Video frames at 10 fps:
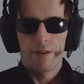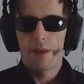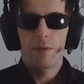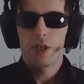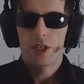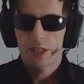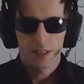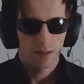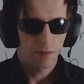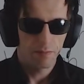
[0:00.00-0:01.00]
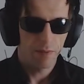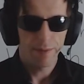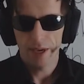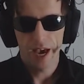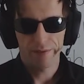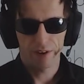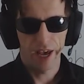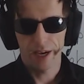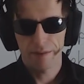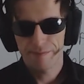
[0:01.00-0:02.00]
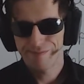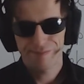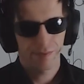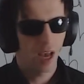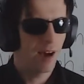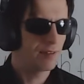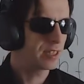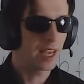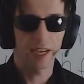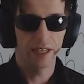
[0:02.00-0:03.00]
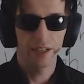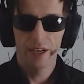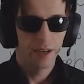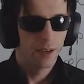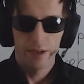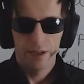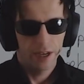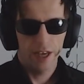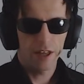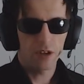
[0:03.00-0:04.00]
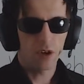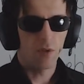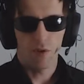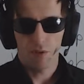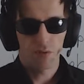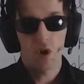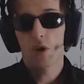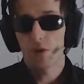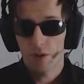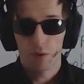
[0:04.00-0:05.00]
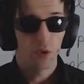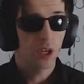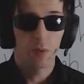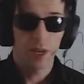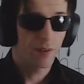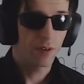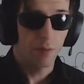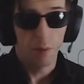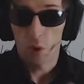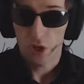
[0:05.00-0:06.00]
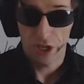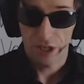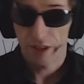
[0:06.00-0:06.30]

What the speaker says: They will just maybe have like half a second, and then you go for the front or the rear, whatever motion